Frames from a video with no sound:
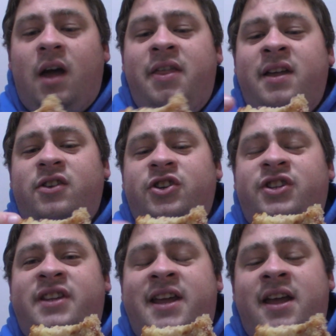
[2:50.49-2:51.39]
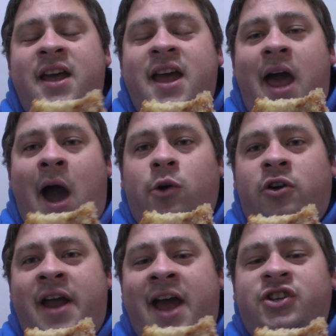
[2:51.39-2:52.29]
I think it's just the
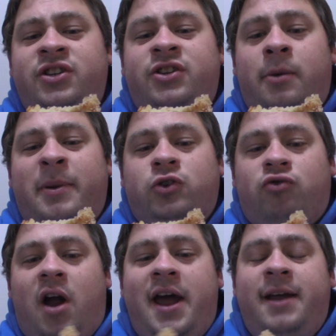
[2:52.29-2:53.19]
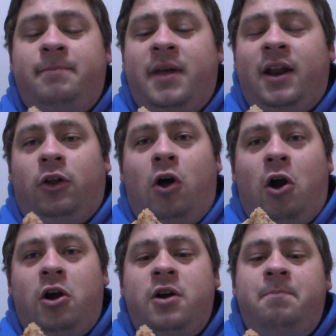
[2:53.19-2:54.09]
outer edges are a bit dry and a little
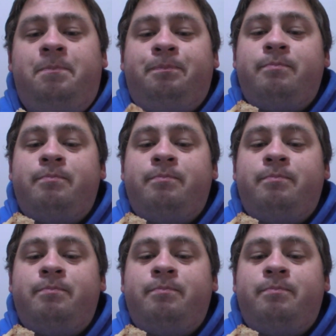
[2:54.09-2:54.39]
hard,